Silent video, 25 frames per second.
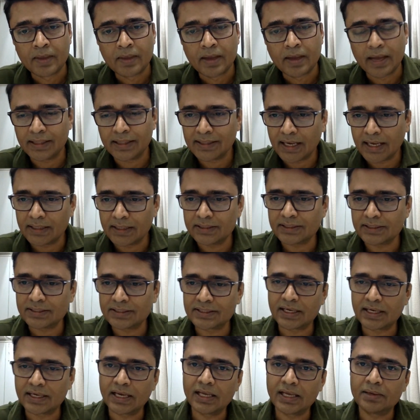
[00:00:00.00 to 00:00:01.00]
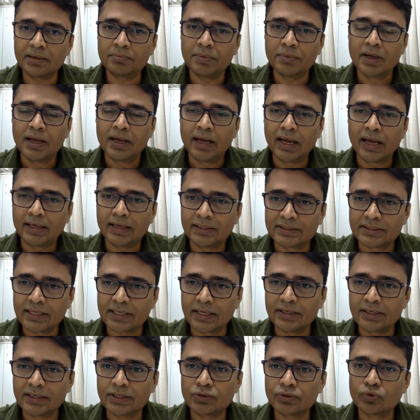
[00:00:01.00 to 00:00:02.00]
And that is the time I
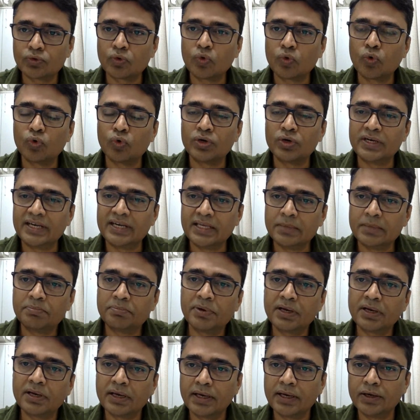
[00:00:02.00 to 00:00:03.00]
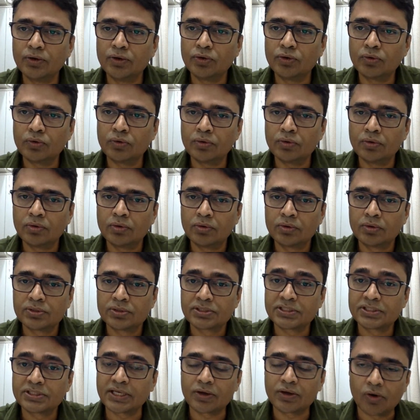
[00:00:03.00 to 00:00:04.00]
decided to go deeper into
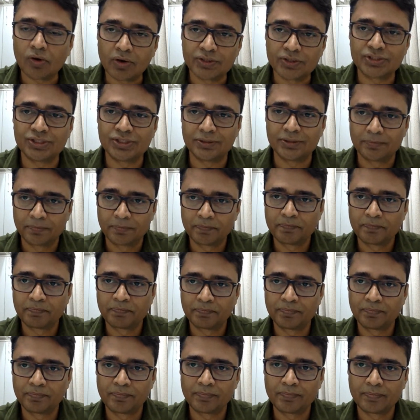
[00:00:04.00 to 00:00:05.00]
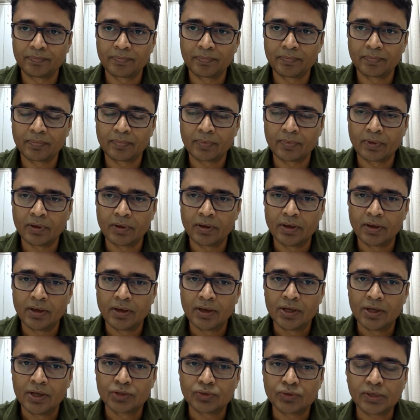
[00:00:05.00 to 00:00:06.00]
psychology.
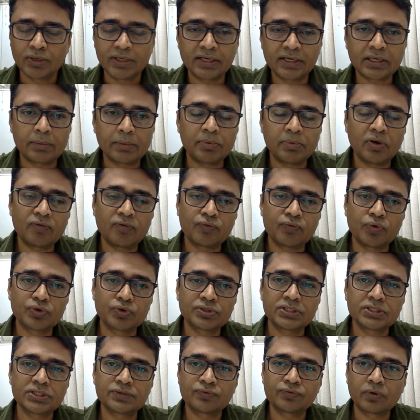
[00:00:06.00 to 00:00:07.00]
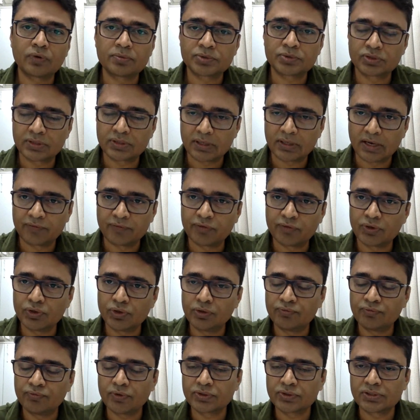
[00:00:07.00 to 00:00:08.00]
So I did a couple of courses from Stanford
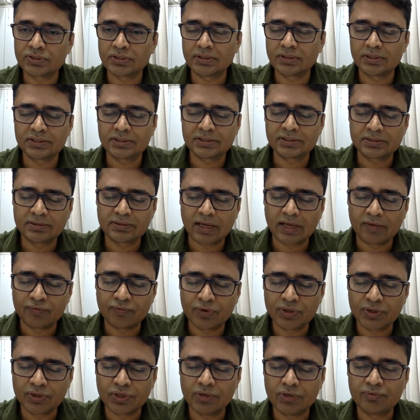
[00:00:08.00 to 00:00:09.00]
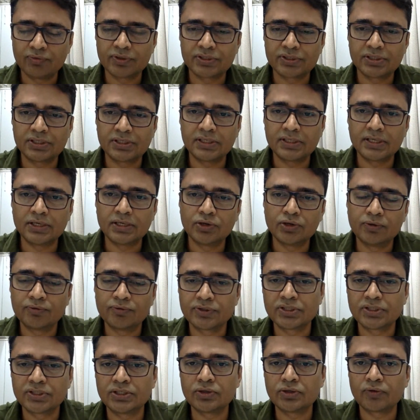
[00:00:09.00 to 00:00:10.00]
University and
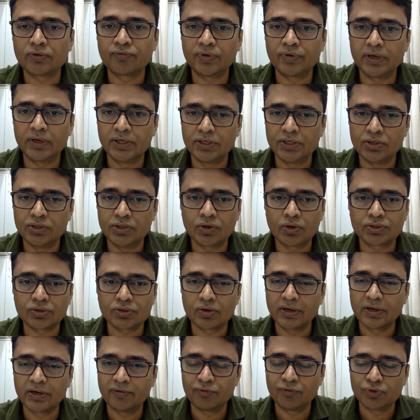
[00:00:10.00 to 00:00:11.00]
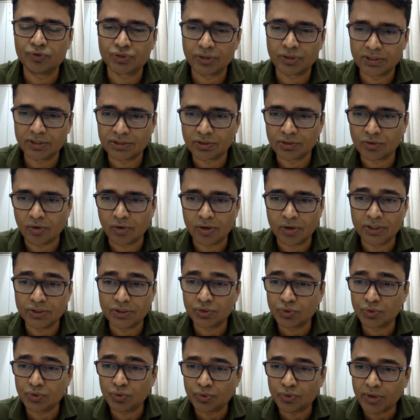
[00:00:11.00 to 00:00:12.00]
University of Illinois on evolutionary
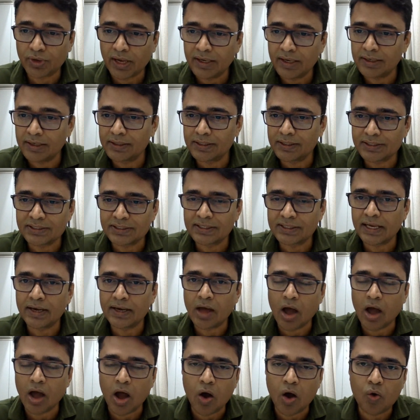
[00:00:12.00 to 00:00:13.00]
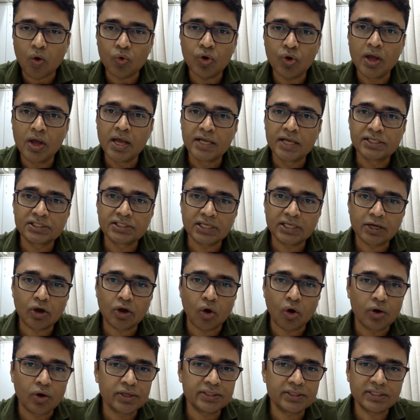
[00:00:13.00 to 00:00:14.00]
psychology to try and understand how
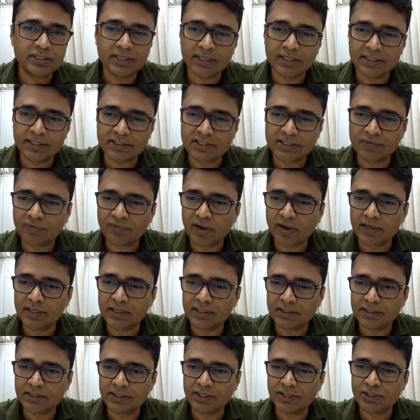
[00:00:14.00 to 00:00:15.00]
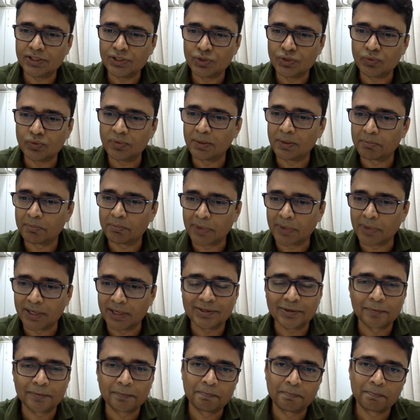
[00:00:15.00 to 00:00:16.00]
psychology is defining the human mind.